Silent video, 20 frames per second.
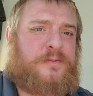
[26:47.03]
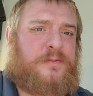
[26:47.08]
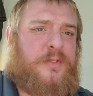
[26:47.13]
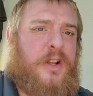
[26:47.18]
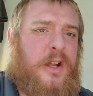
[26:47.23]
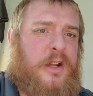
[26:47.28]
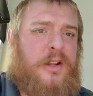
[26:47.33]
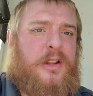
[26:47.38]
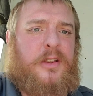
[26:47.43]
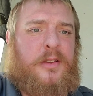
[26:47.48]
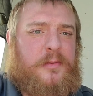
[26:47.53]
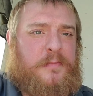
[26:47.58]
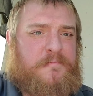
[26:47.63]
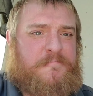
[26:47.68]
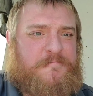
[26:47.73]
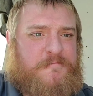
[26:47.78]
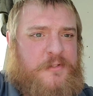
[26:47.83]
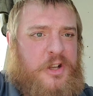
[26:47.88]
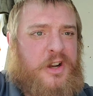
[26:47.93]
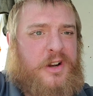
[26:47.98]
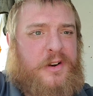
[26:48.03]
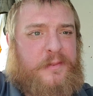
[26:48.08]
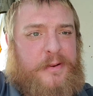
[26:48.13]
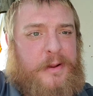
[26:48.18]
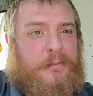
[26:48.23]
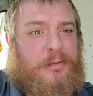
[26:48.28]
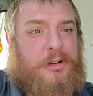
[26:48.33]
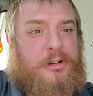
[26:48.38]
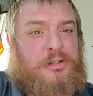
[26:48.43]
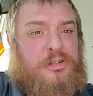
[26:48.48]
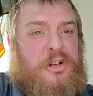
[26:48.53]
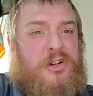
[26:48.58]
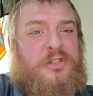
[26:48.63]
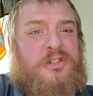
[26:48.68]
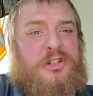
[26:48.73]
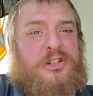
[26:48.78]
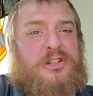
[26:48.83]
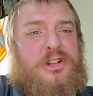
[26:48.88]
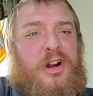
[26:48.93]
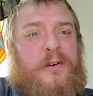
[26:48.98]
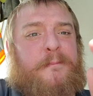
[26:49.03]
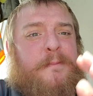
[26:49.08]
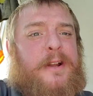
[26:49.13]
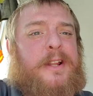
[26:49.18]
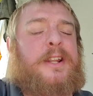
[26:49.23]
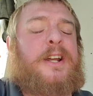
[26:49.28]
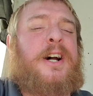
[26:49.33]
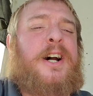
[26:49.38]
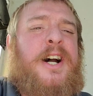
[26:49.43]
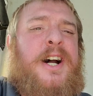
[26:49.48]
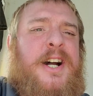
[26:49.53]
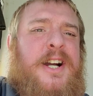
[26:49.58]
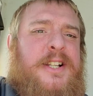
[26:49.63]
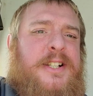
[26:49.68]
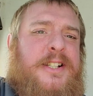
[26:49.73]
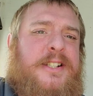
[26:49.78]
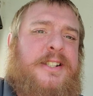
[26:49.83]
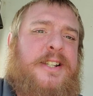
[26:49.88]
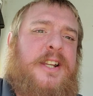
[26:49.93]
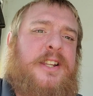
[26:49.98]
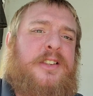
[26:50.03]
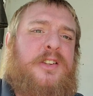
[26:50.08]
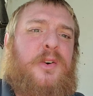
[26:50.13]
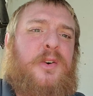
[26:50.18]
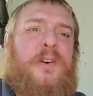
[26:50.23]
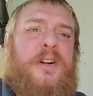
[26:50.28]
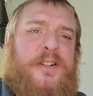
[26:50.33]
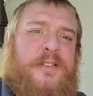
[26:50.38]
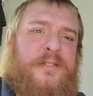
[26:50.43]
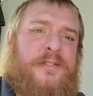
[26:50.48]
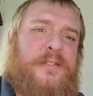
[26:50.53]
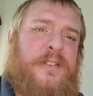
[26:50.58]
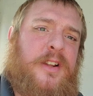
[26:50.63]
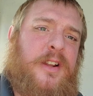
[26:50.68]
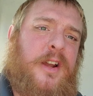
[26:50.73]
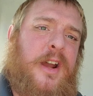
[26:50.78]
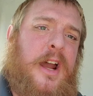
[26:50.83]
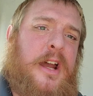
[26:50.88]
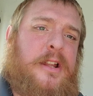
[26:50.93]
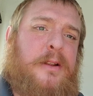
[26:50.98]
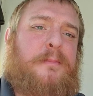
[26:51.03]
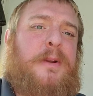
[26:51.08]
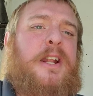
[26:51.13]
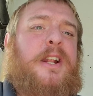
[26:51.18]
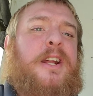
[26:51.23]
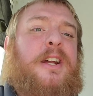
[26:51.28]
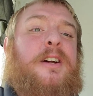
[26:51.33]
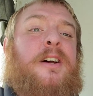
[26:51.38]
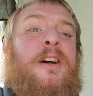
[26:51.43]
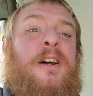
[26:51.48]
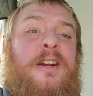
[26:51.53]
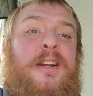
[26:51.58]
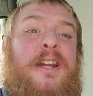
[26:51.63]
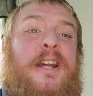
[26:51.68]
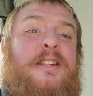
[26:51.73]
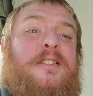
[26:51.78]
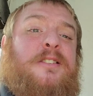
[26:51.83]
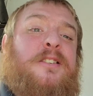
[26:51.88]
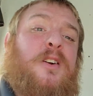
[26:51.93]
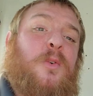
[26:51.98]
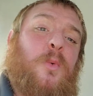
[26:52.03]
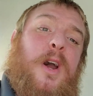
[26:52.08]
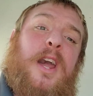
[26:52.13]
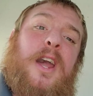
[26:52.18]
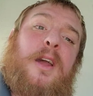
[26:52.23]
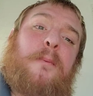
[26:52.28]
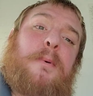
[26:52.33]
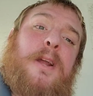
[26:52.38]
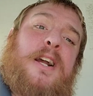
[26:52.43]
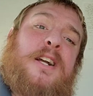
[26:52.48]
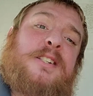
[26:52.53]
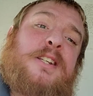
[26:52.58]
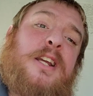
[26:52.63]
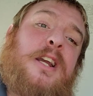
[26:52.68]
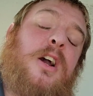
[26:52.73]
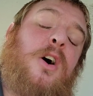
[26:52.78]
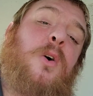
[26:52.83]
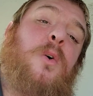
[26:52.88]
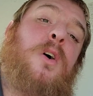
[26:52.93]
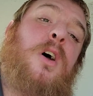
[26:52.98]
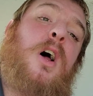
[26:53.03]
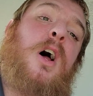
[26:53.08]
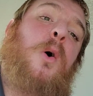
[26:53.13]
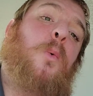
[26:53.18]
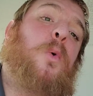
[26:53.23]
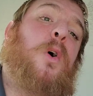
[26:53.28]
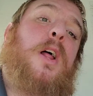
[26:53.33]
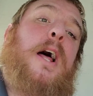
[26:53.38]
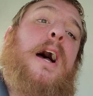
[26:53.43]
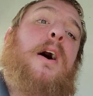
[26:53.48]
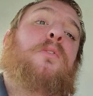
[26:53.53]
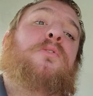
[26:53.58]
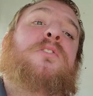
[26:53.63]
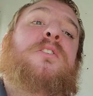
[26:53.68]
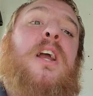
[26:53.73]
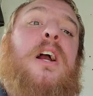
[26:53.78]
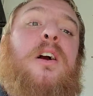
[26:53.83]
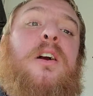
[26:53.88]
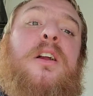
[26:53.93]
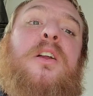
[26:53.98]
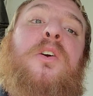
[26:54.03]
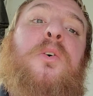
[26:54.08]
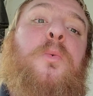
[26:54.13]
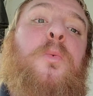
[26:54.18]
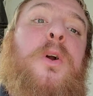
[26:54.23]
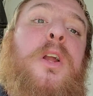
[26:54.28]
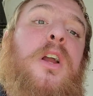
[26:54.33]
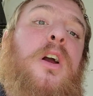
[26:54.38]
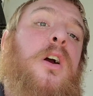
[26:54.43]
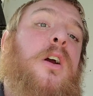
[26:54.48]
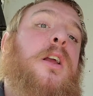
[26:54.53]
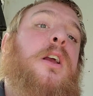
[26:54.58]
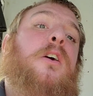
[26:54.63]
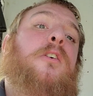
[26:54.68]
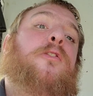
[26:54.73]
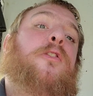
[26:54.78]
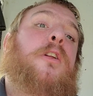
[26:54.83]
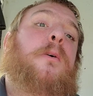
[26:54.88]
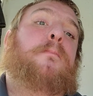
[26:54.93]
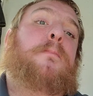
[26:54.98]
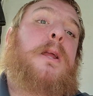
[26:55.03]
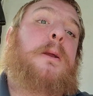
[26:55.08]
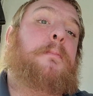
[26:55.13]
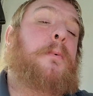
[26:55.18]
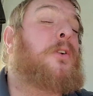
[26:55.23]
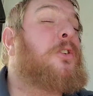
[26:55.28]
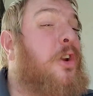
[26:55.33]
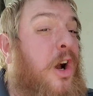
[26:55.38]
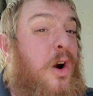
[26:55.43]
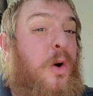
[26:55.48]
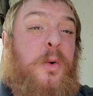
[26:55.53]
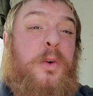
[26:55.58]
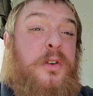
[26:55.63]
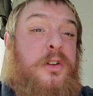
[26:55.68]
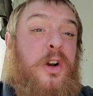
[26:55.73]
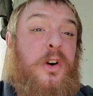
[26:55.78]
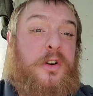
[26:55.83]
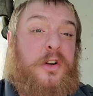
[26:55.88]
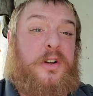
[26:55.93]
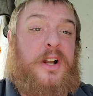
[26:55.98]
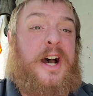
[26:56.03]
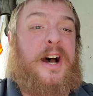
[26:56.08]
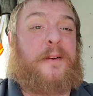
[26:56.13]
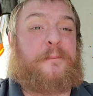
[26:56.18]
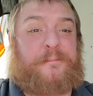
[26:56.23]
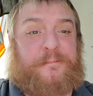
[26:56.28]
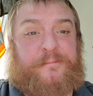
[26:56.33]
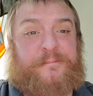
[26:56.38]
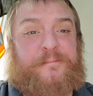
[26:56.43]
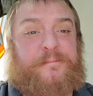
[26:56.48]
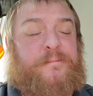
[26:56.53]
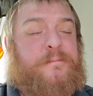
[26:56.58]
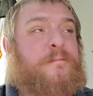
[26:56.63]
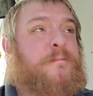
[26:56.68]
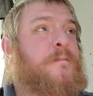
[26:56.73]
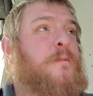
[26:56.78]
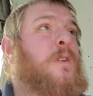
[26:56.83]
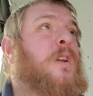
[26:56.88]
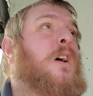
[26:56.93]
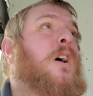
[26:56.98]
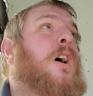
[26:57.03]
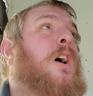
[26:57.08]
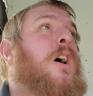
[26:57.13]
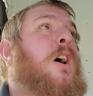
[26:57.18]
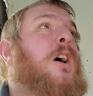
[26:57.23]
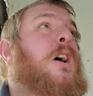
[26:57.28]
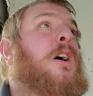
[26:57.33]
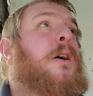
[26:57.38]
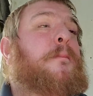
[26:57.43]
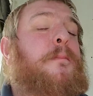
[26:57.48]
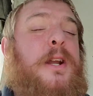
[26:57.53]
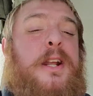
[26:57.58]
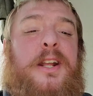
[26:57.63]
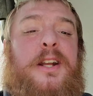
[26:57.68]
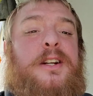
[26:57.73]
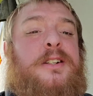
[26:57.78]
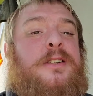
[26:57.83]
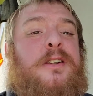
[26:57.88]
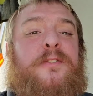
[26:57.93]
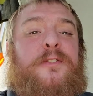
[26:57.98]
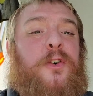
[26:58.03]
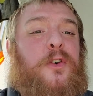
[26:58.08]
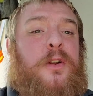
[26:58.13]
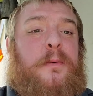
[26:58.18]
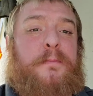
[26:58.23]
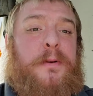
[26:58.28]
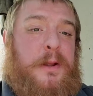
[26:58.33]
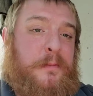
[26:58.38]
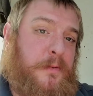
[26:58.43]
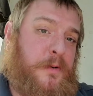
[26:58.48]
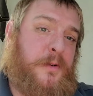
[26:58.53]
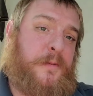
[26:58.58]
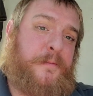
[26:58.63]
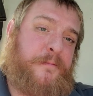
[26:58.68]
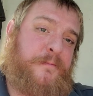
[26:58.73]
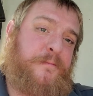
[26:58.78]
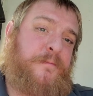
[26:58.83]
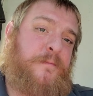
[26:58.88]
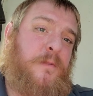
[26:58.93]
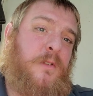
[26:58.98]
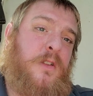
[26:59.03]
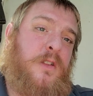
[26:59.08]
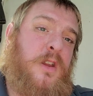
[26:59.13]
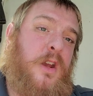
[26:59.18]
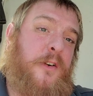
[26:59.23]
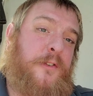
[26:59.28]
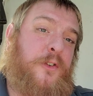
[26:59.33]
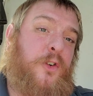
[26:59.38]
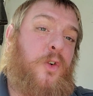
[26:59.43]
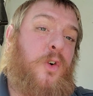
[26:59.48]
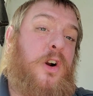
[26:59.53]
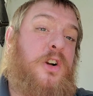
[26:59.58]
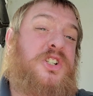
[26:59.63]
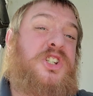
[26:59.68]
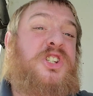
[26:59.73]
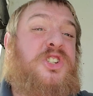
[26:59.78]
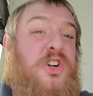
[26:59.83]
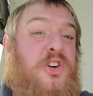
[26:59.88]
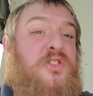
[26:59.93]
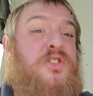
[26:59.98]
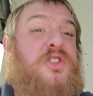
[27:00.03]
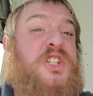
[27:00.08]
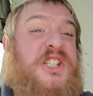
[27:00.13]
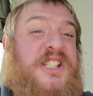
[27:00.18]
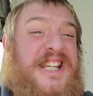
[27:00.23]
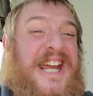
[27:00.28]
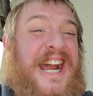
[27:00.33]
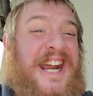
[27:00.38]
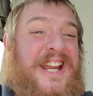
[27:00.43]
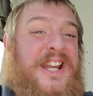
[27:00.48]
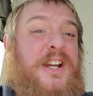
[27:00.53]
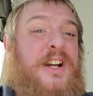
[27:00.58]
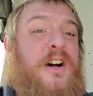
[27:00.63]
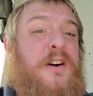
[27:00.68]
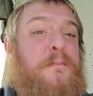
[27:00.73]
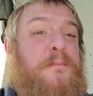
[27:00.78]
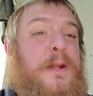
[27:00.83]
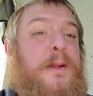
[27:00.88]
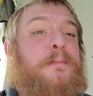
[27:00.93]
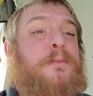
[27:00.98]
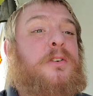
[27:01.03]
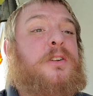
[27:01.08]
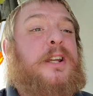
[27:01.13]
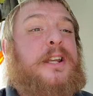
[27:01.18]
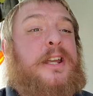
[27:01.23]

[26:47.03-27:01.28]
And people are too stupid to see through it. And the media gets the way because they go, well, how dare you? We are here for the people. No, you're not. Media isn't for the people. Therefore, a certain sect of people to